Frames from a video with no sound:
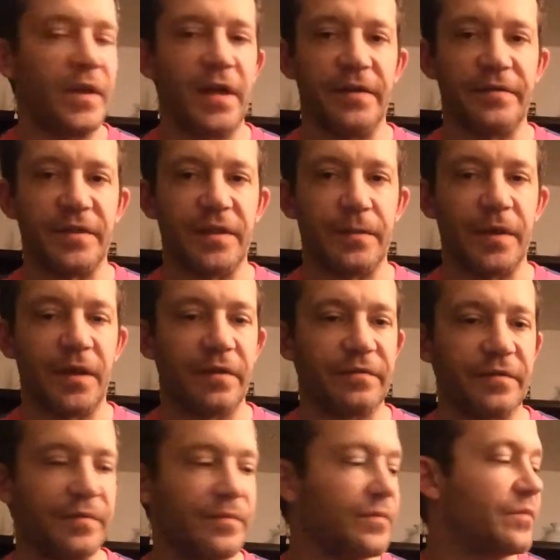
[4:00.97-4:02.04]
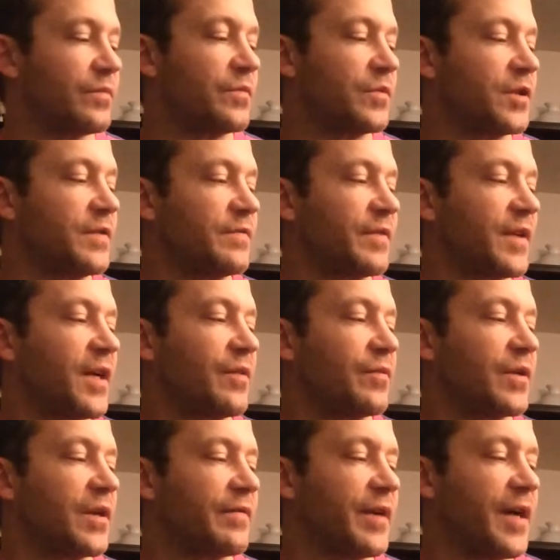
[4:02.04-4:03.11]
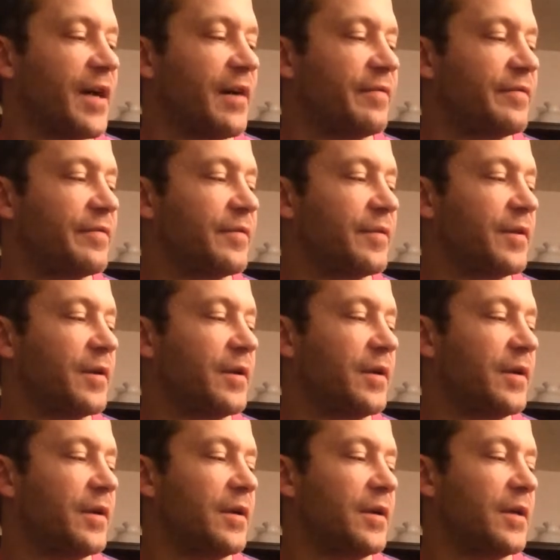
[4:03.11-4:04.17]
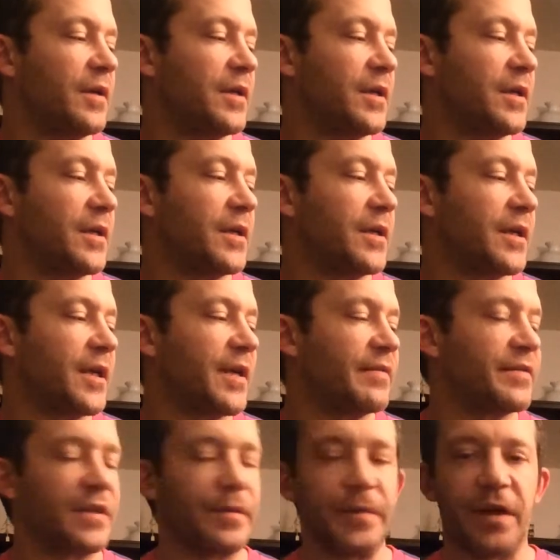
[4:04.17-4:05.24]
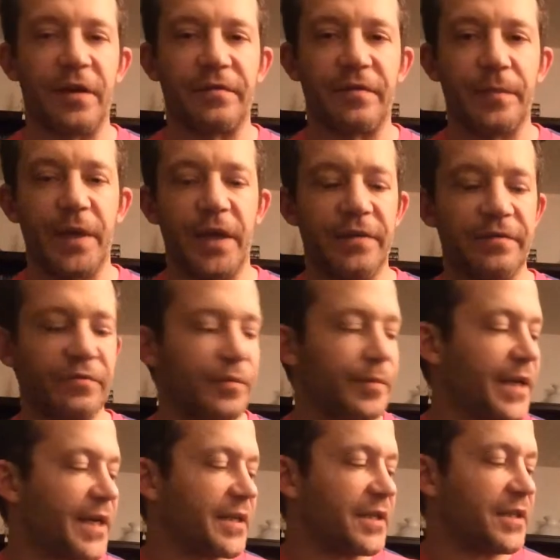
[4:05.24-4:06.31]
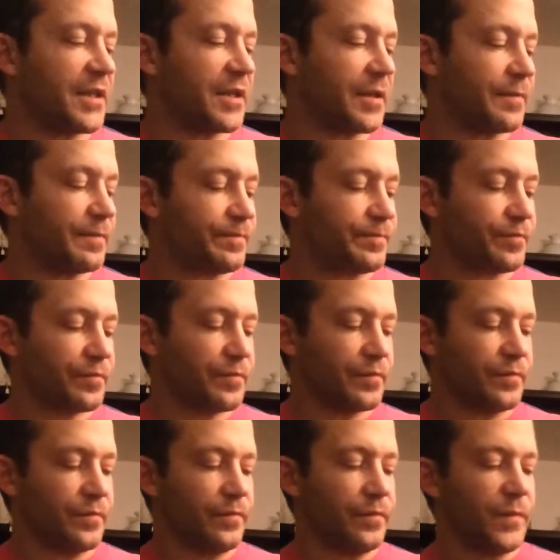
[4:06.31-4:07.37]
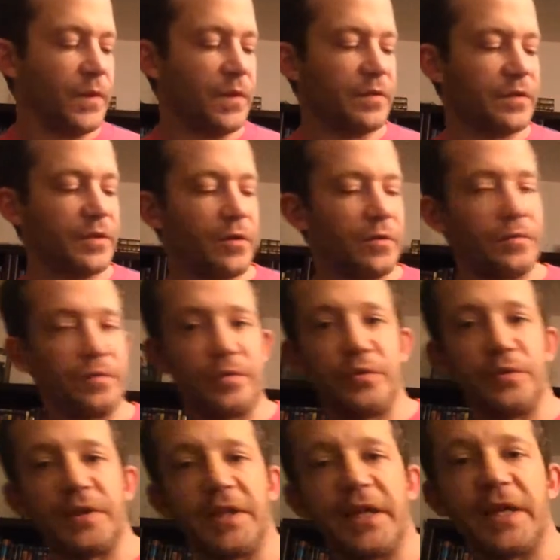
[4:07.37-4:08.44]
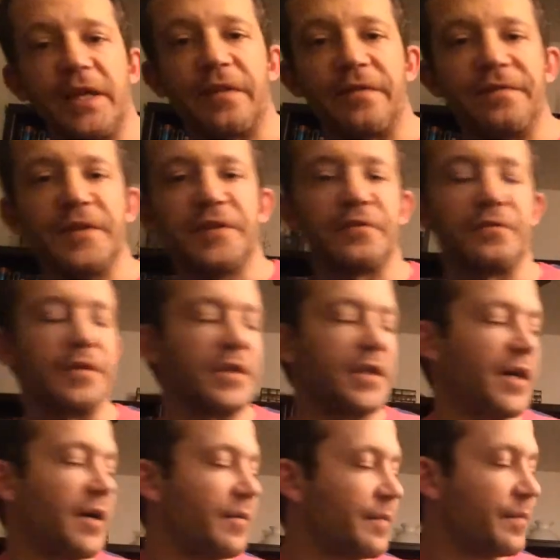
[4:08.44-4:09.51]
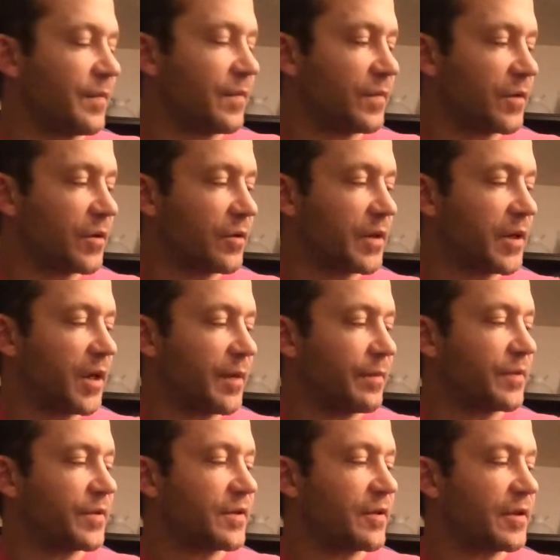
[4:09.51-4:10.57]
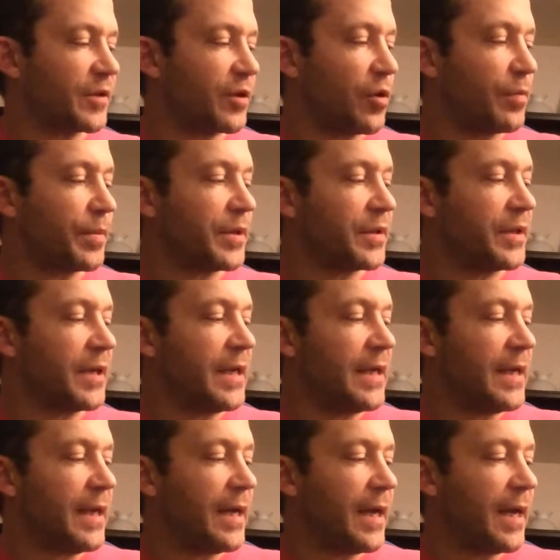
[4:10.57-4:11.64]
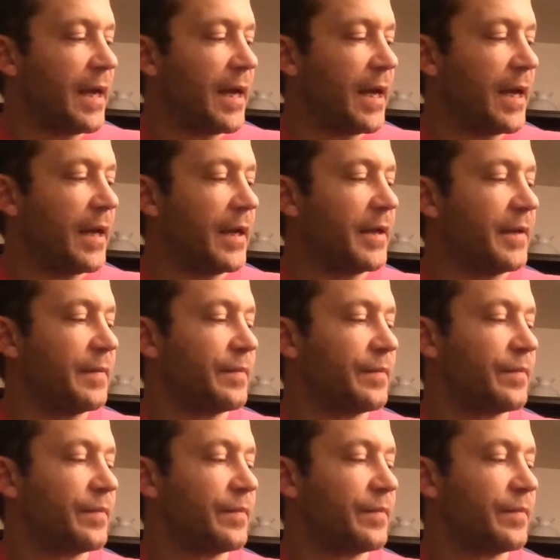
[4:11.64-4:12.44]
Half step down from G flat, we have F. And a half step down from F, we're back to E. So doing that on the 5th string now. Going up, starting open, A,